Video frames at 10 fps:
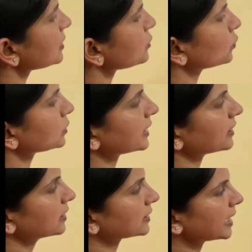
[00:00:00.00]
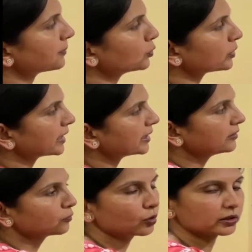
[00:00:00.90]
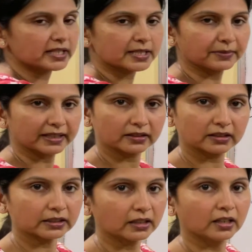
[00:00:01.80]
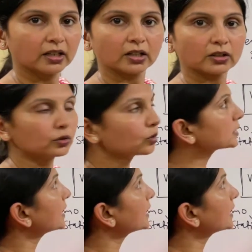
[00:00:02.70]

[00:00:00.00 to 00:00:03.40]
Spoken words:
so demo can invoke this method, not